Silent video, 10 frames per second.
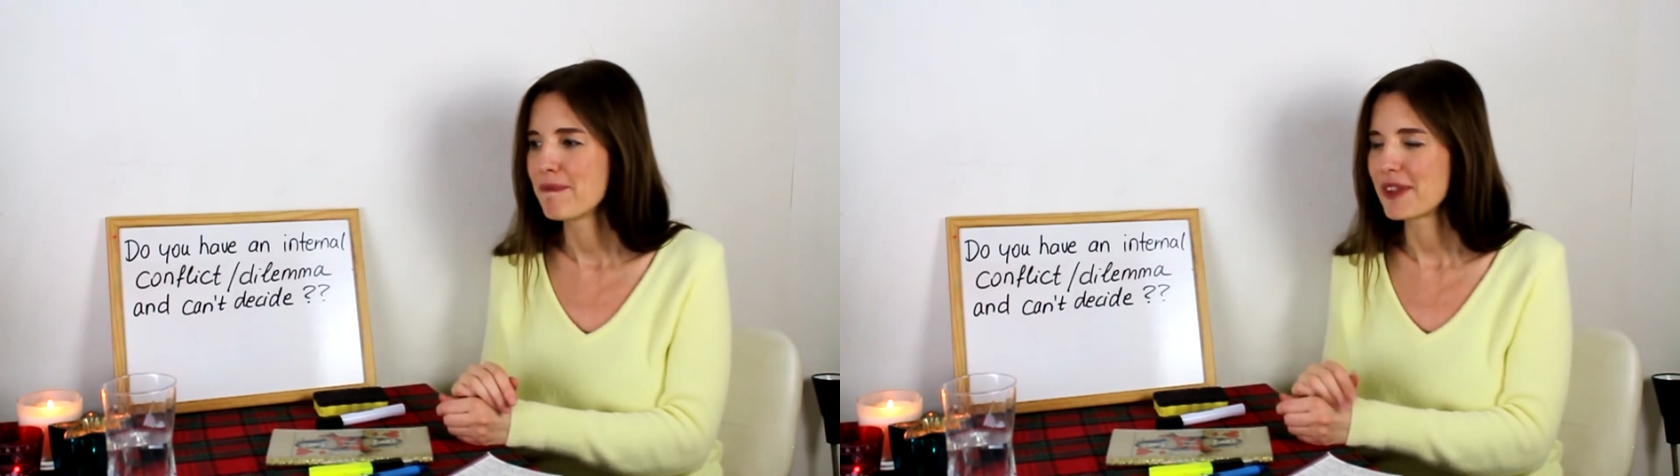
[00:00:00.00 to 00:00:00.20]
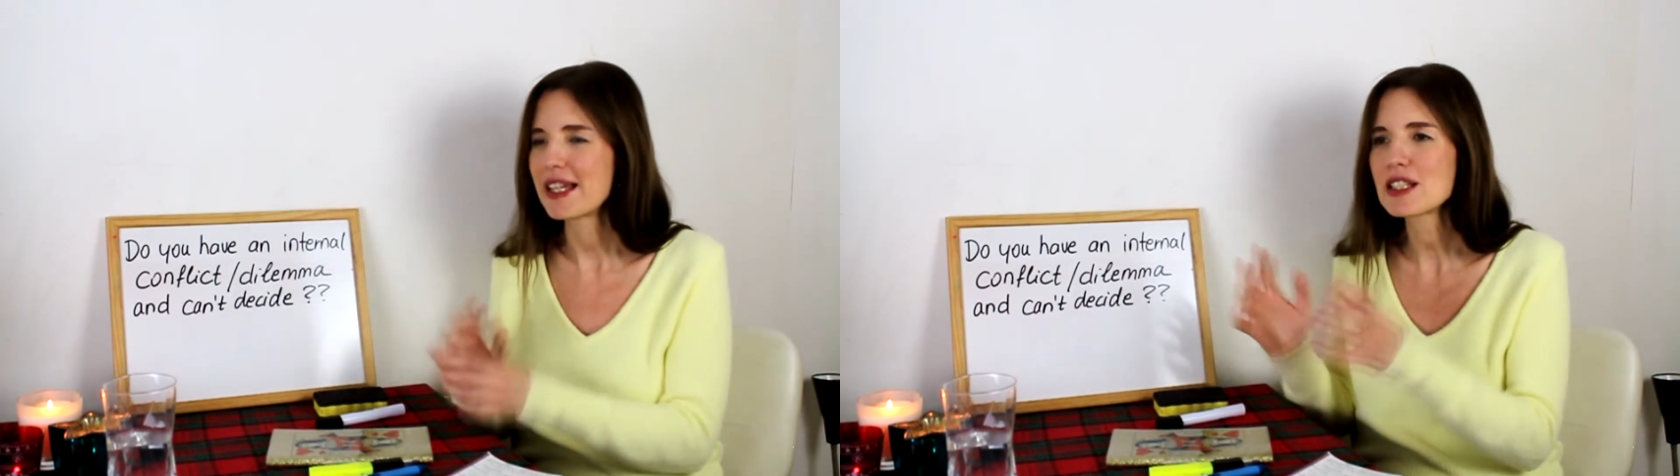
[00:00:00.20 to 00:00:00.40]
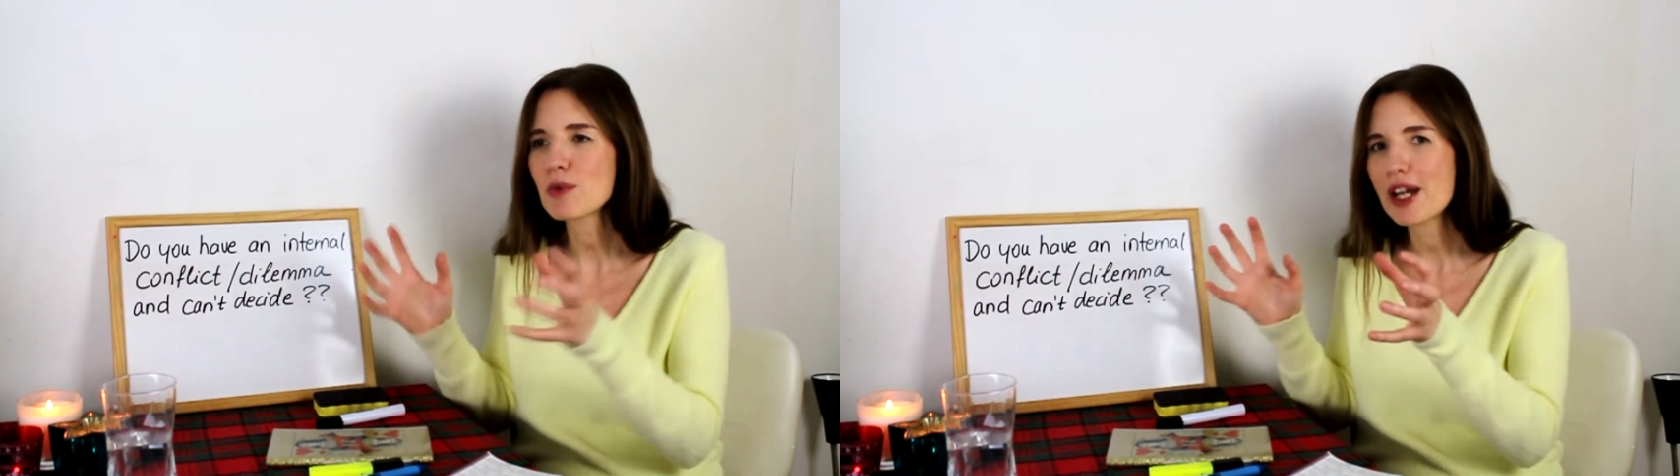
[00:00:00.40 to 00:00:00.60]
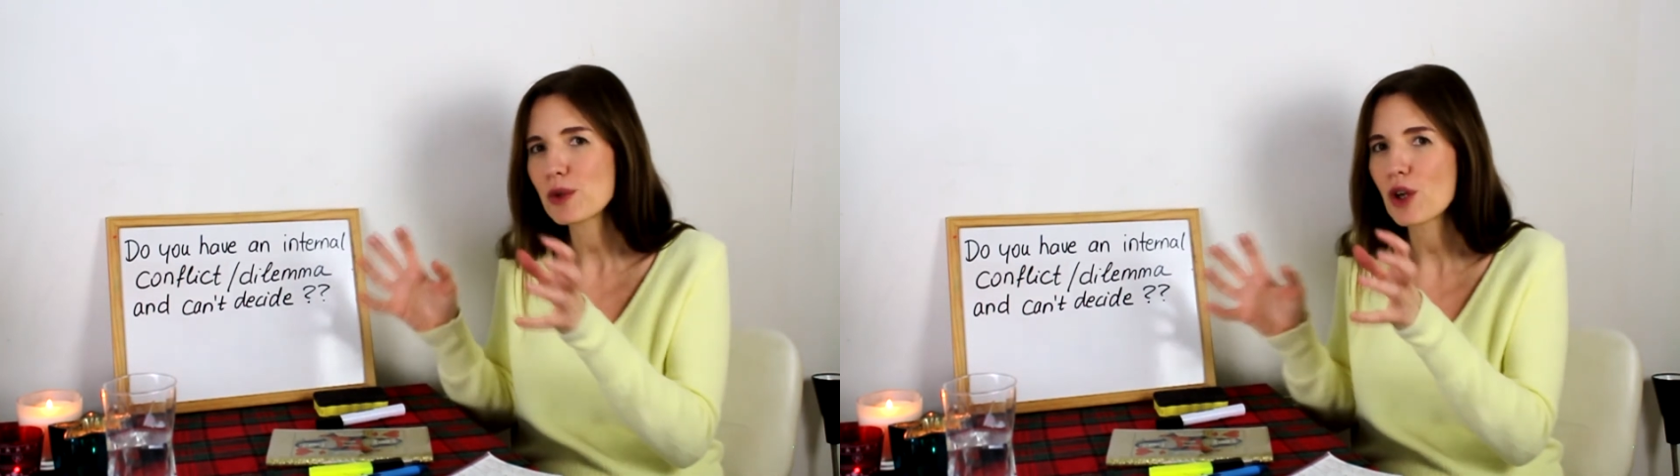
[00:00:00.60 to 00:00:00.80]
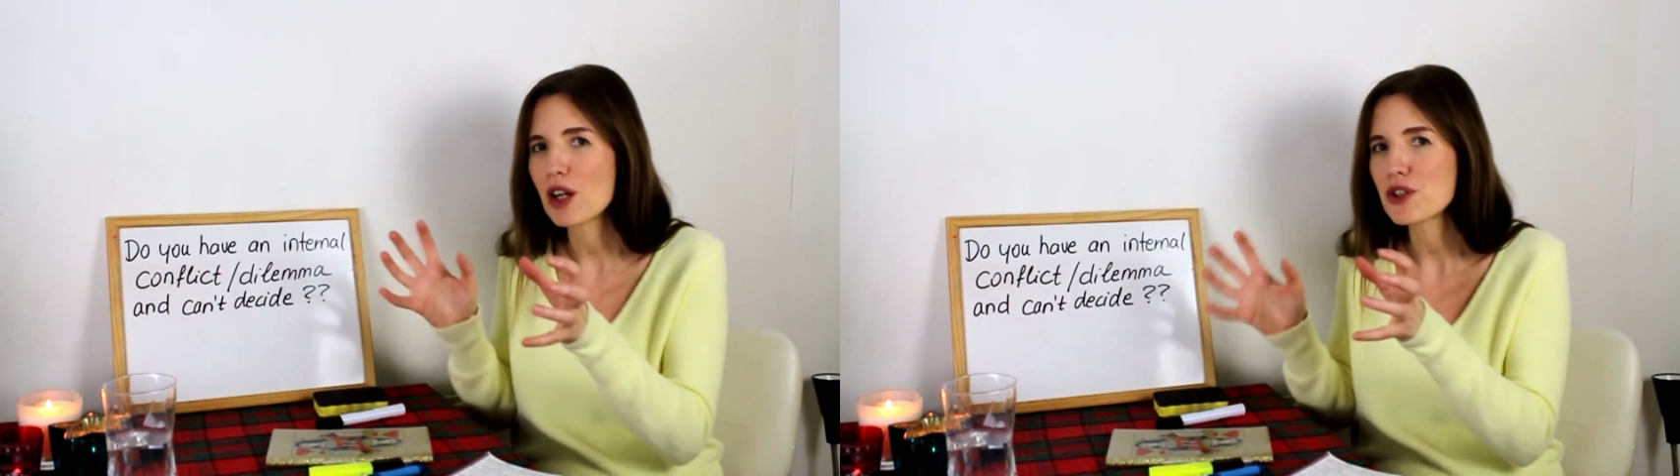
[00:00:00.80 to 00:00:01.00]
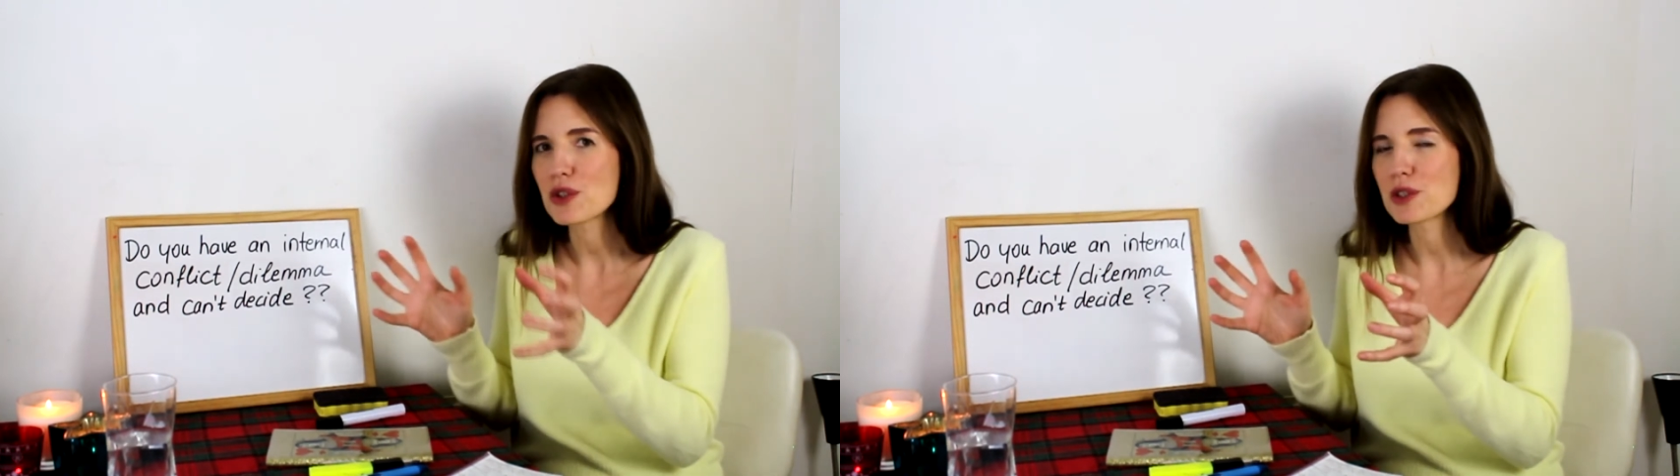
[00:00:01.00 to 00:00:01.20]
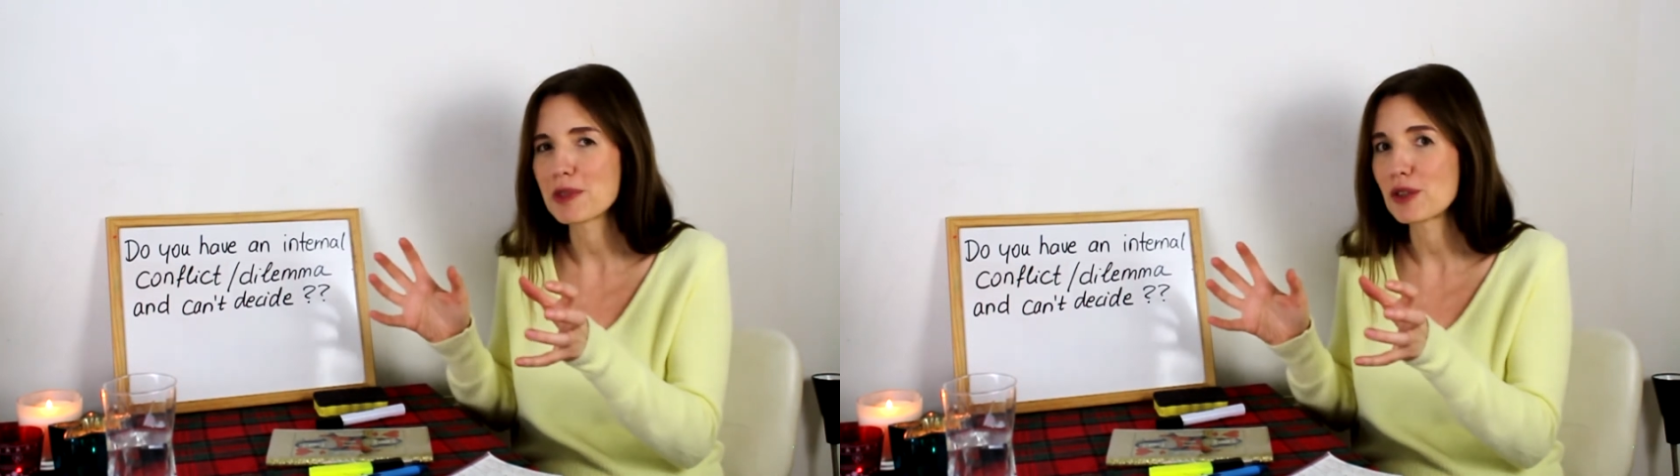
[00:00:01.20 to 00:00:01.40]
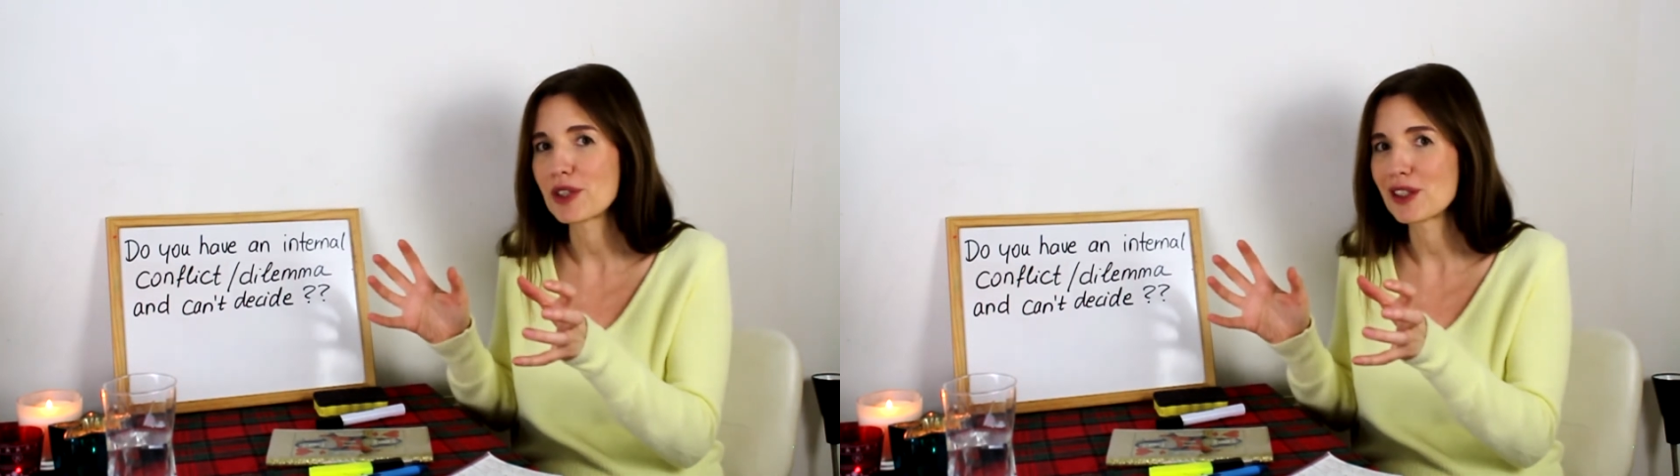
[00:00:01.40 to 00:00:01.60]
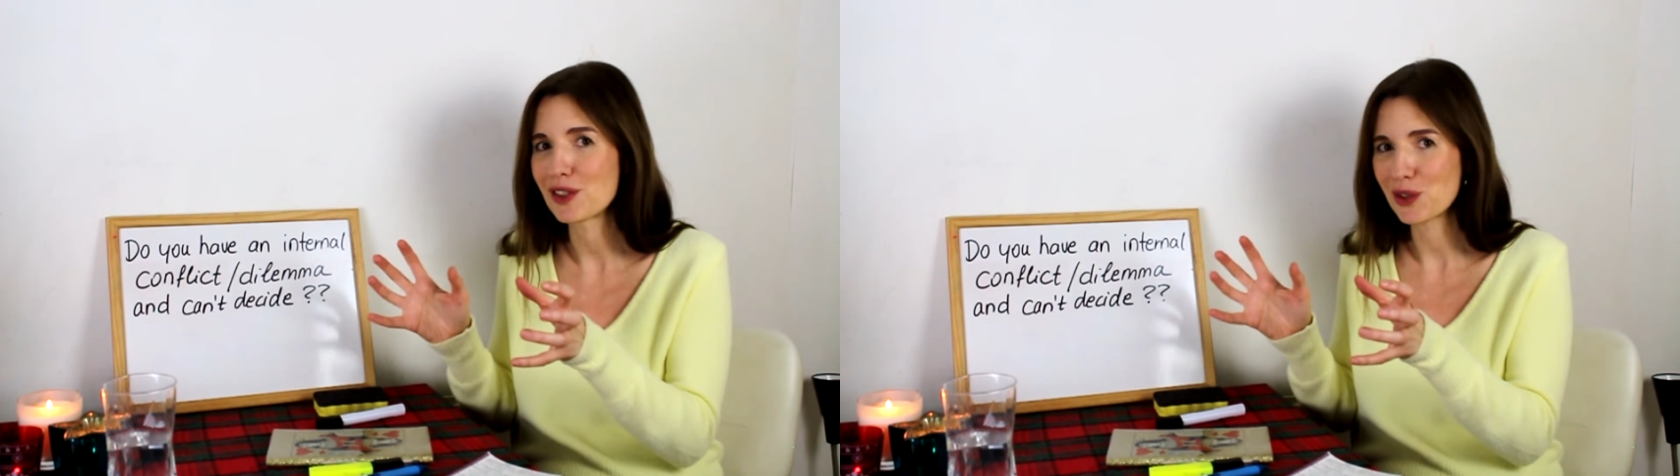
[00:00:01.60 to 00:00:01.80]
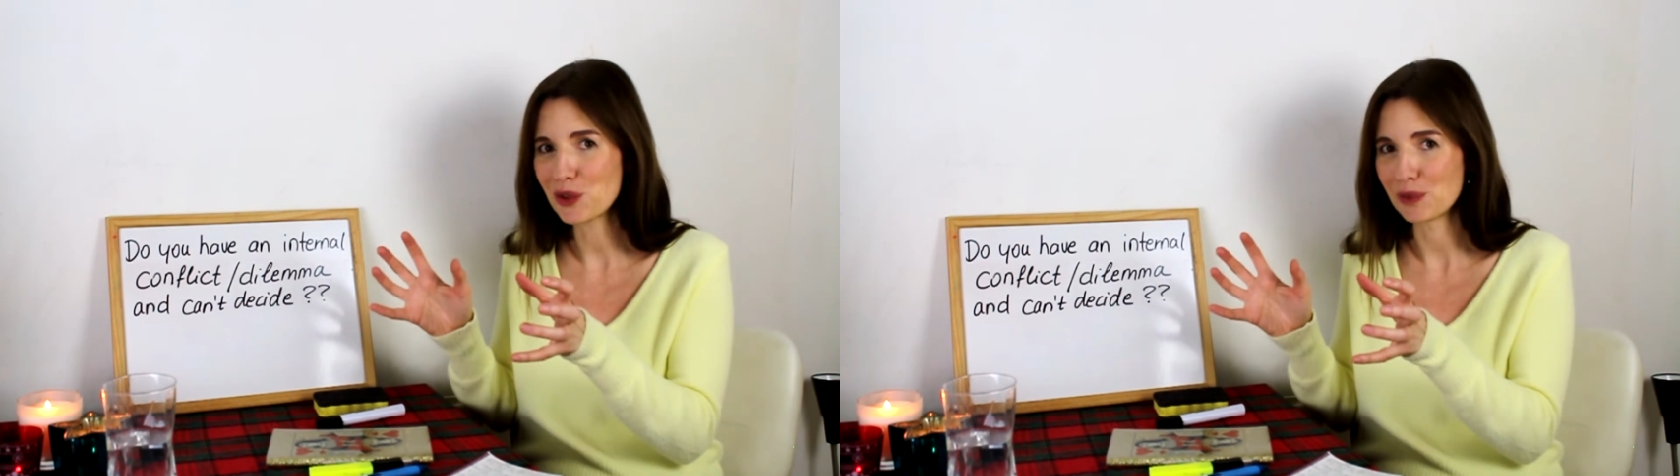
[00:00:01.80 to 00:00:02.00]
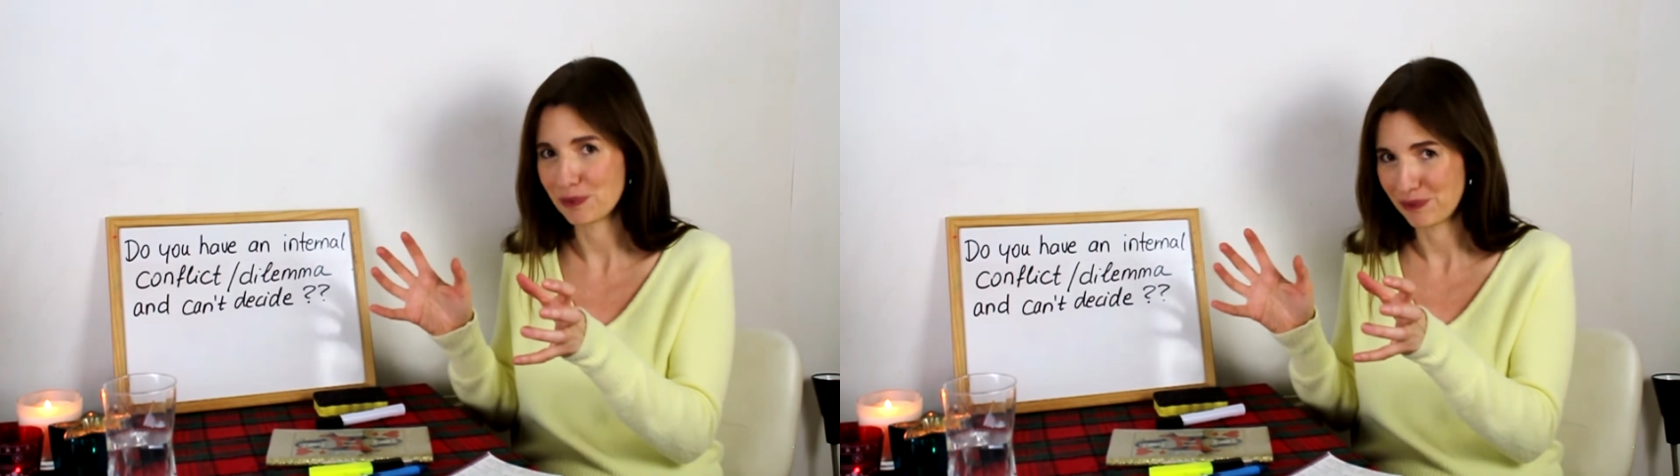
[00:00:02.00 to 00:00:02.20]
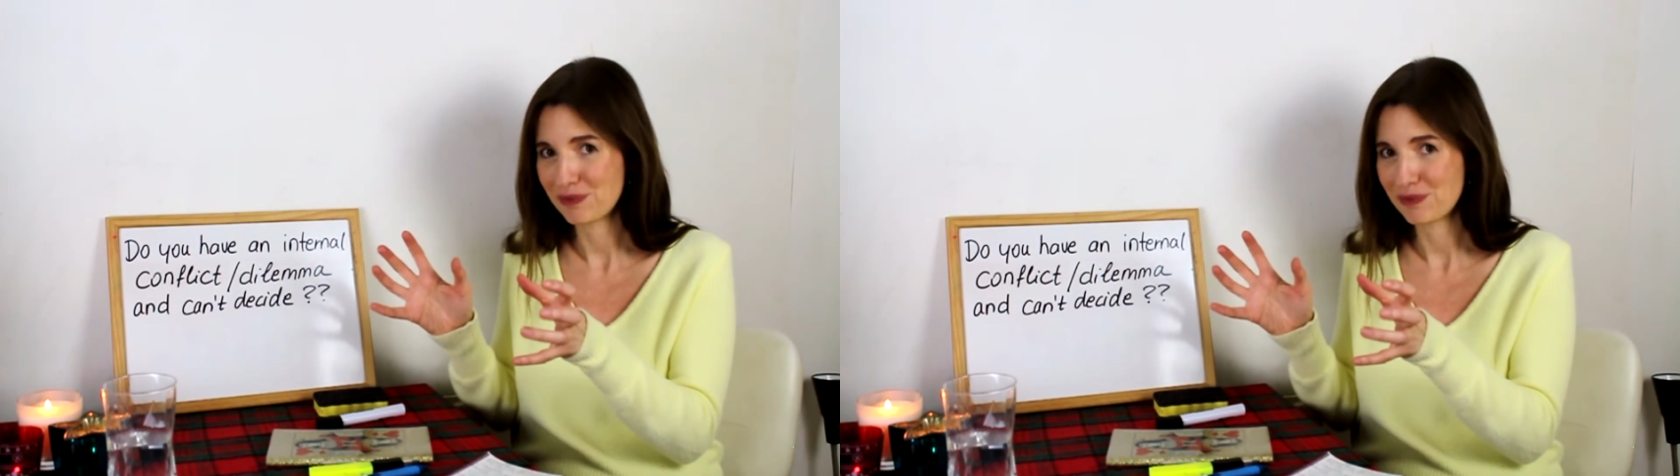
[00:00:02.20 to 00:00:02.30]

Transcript: that's why you can't choose between the two.